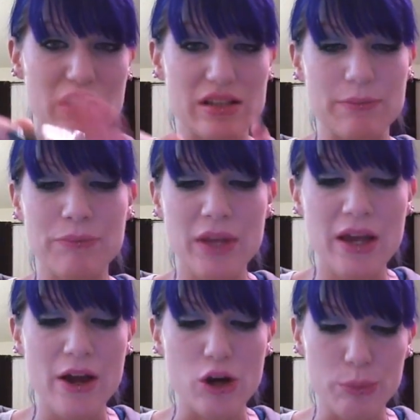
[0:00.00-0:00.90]
awesome.
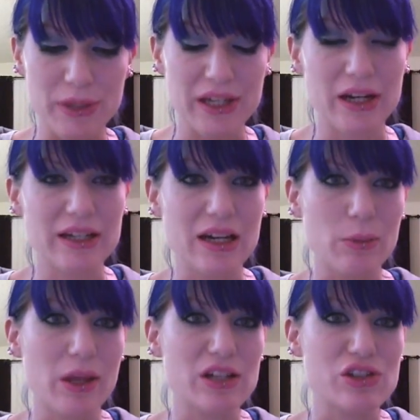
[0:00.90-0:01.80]
OPI nail
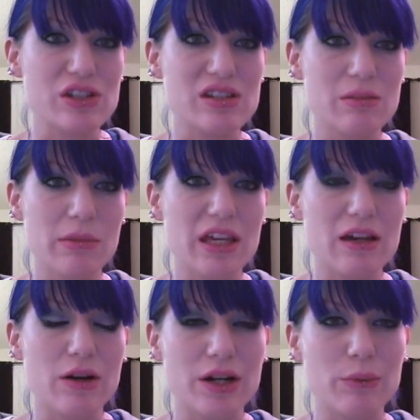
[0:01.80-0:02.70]
polishes, to me,
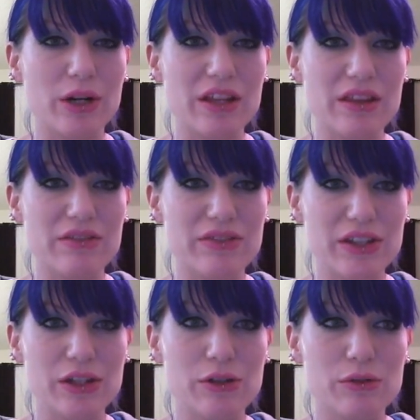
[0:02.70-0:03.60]
are one of the
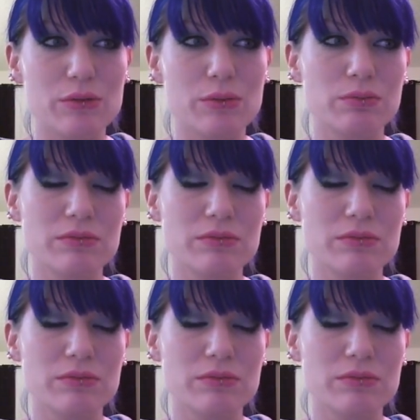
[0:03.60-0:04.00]
few